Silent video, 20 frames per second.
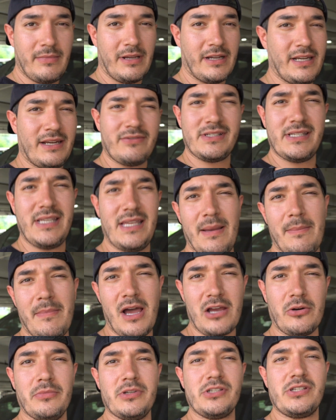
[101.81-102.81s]
I can never say that.
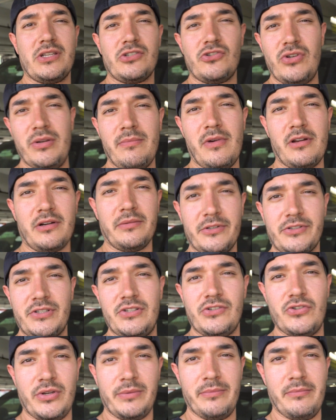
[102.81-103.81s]
Modern Muscle Extreme,
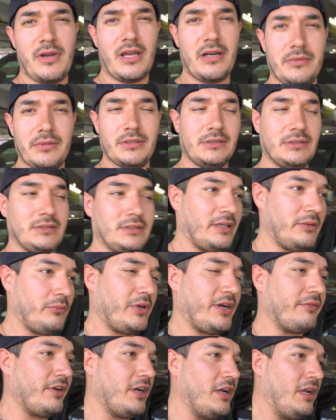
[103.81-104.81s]

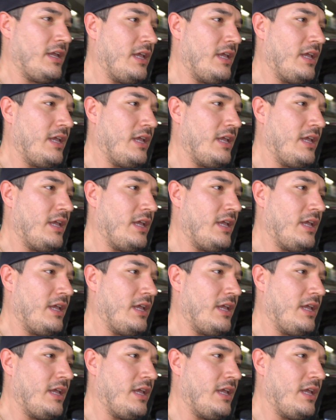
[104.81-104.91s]
whatever.